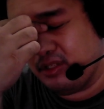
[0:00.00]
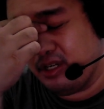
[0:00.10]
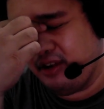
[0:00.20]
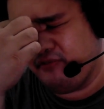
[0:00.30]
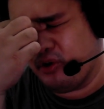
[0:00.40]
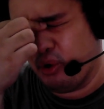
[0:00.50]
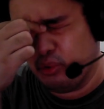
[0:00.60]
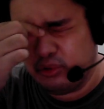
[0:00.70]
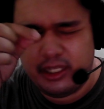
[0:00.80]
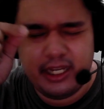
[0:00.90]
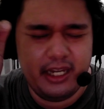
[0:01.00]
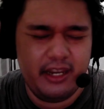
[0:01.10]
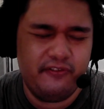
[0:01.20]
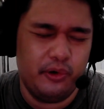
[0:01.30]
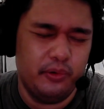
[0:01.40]
If only
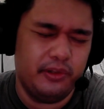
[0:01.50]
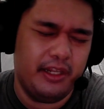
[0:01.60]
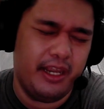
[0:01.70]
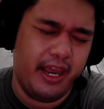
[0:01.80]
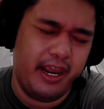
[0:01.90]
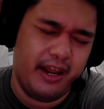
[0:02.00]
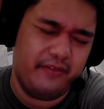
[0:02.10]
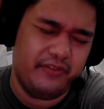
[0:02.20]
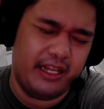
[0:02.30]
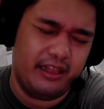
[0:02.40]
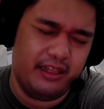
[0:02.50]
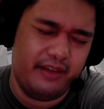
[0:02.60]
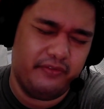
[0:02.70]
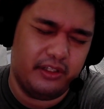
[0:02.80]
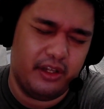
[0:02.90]
I have that
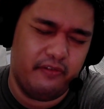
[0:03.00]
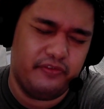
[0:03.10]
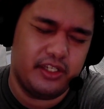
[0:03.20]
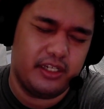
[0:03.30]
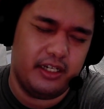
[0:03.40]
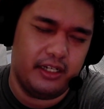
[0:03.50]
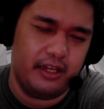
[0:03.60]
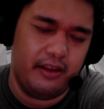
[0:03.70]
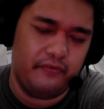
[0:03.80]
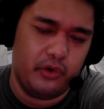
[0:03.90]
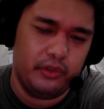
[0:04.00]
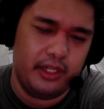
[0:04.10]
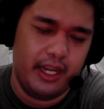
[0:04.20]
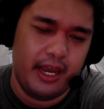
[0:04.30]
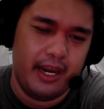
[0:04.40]
level of skill. If
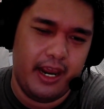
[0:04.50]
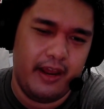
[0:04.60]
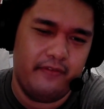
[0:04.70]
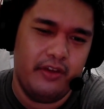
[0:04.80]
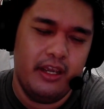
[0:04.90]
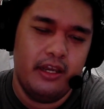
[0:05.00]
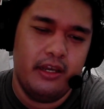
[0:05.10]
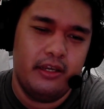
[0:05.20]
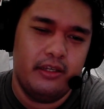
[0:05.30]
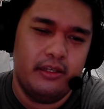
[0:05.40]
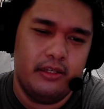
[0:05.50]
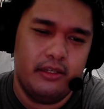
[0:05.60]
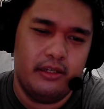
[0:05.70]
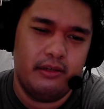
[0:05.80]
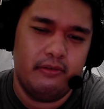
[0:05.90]
only I have
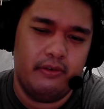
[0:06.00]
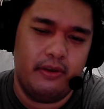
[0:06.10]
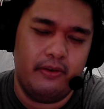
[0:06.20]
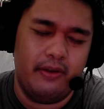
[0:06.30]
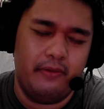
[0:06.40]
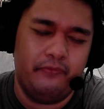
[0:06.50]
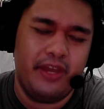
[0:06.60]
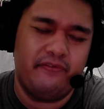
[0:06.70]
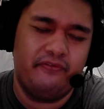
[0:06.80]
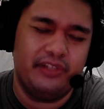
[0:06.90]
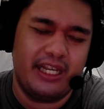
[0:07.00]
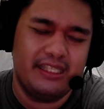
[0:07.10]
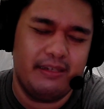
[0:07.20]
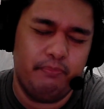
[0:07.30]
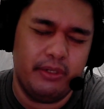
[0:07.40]
that
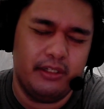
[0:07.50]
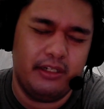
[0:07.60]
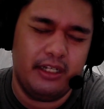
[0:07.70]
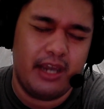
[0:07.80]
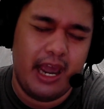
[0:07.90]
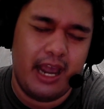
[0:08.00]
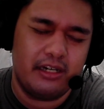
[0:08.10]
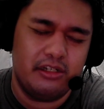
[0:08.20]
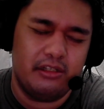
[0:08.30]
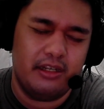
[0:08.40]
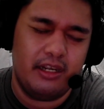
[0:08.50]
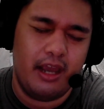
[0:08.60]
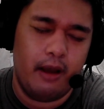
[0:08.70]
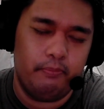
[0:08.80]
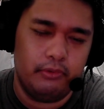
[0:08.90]
flexibility to actually
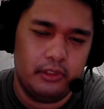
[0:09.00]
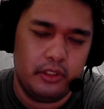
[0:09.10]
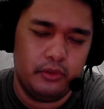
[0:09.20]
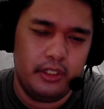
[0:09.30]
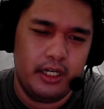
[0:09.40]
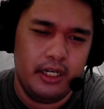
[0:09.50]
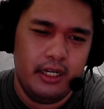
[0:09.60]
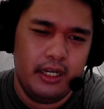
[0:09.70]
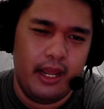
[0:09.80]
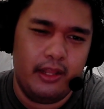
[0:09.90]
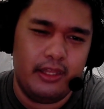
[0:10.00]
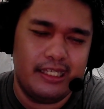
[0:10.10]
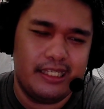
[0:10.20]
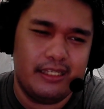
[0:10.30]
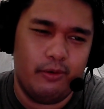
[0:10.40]
upload, and then
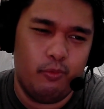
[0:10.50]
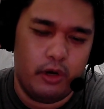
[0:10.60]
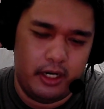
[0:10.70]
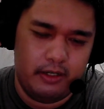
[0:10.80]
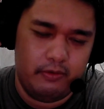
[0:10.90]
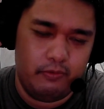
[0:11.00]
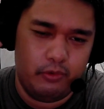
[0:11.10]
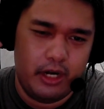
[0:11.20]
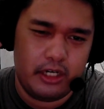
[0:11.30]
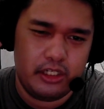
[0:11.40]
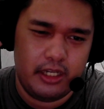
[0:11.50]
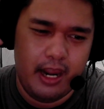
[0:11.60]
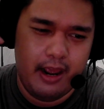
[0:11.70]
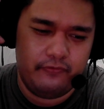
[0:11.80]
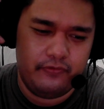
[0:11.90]
someone would actually
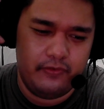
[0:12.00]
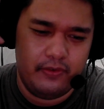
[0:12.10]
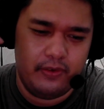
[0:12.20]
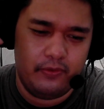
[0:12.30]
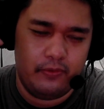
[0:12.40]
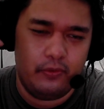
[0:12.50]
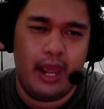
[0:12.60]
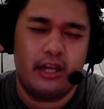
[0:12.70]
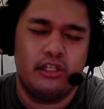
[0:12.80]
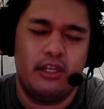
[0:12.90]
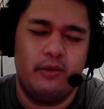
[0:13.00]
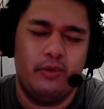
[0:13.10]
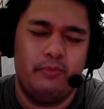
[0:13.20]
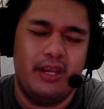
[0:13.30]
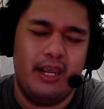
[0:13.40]
have, actually,
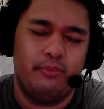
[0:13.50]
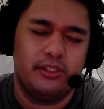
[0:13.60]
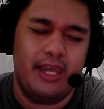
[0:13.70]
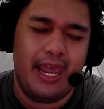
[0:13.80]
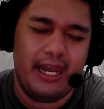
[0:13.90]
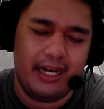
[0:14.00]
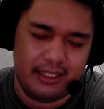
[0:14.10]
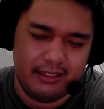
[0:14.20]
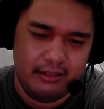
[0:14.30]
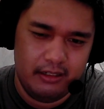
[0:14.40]
we'd be able to edit.